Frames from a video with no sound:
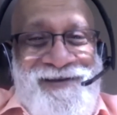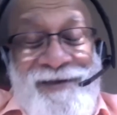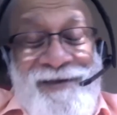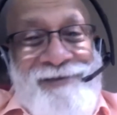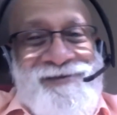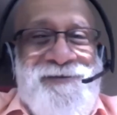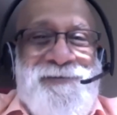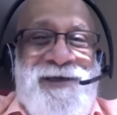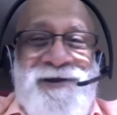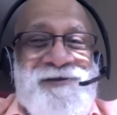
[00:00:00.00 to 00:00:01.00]
except
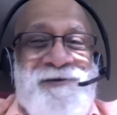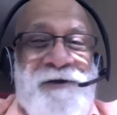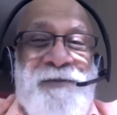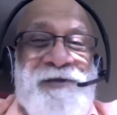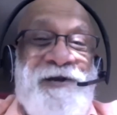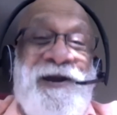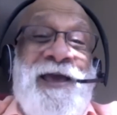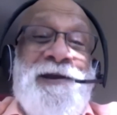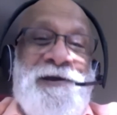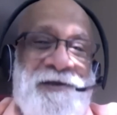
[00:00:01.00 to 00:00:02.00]
there is not much clarity